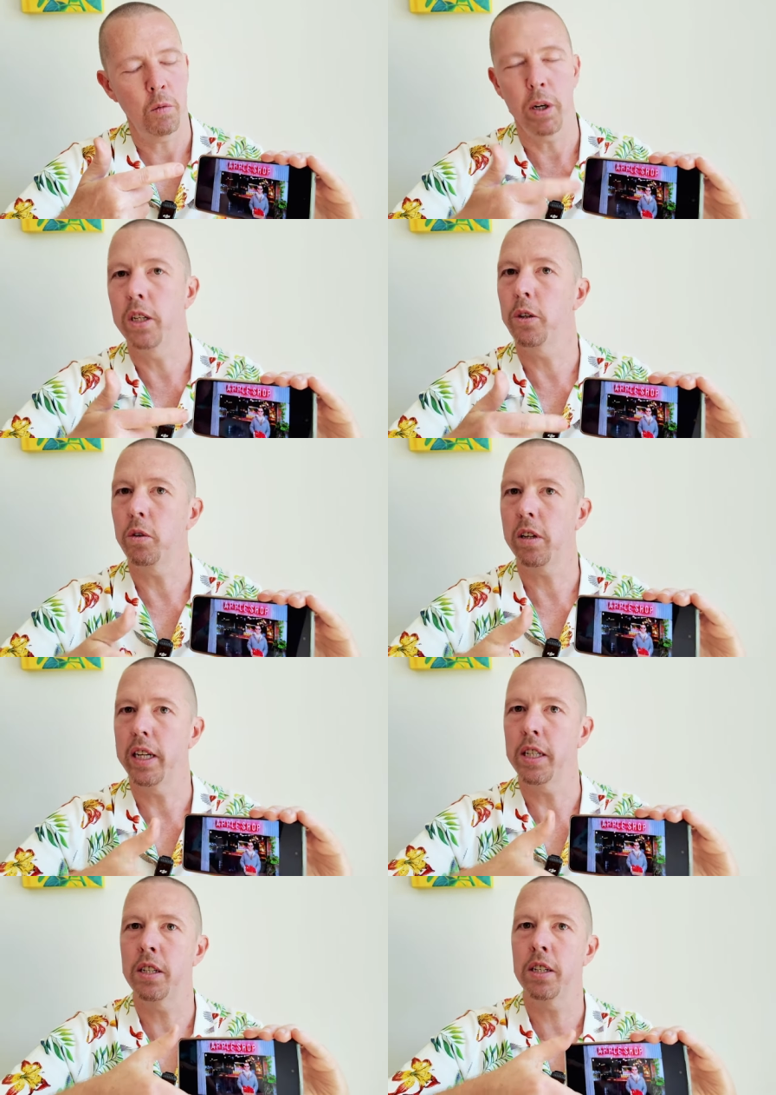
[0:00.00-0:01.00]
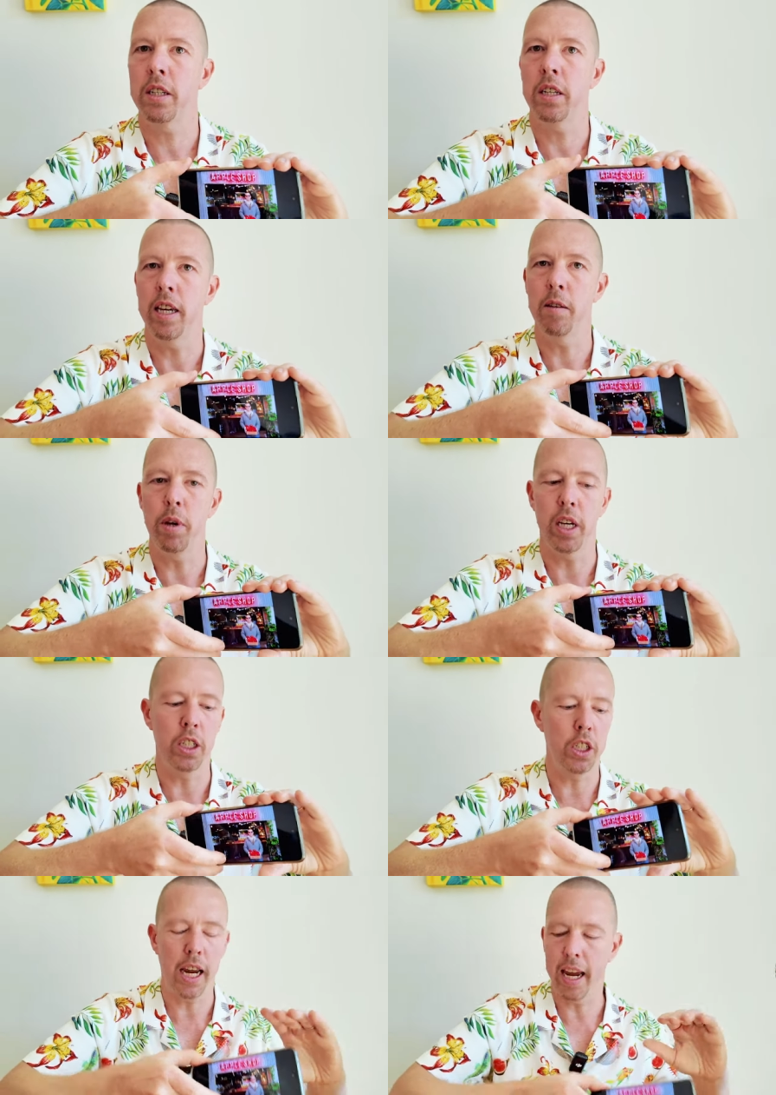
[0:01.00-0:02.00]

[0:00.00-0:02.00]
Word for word: we took this image